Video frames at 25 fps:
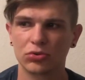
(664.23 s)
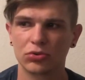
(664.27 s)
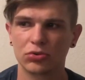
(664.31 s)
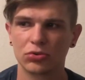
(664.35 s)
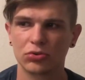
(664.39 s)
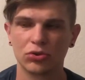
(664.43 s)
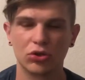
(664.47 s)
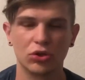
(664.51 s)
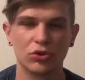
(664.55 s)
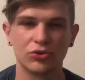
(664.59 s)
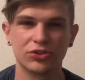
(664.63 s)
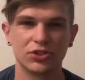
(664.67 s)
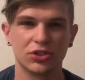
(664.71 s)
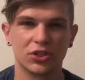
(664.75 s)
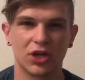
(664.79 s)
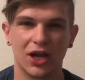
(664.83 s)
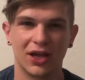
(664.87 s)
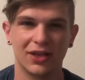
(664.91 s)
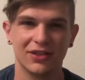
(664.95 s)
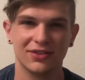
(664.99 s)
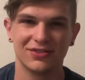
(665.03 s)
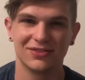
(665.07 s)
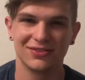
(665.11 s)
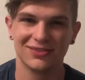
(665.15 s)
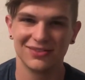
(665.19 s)
Closing your
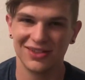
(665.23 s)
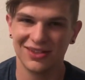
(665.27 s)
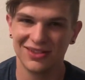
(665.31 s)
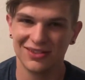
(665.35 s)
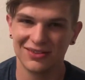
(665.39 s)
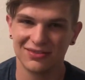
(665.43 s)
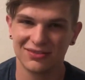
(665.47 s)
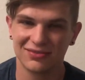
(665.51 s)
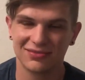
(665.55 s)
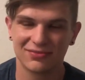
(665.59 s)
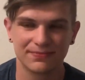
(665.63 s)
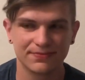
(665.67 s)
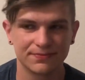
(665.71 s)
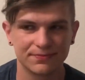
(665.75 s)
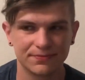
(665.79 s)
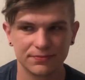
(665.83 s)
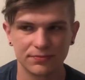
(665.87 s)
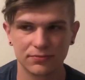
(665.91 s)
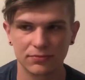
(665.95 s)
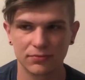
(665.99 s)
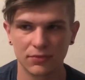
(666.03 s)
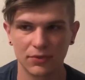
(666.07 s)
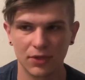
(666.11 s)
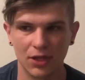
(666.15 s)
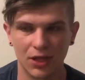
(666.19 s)
eyes, it
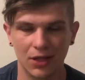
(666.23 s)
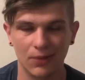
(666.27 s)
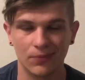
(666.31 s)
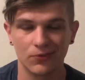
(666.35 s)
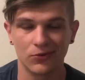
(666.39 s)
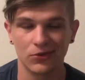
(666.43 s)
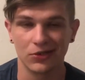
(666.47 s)
helps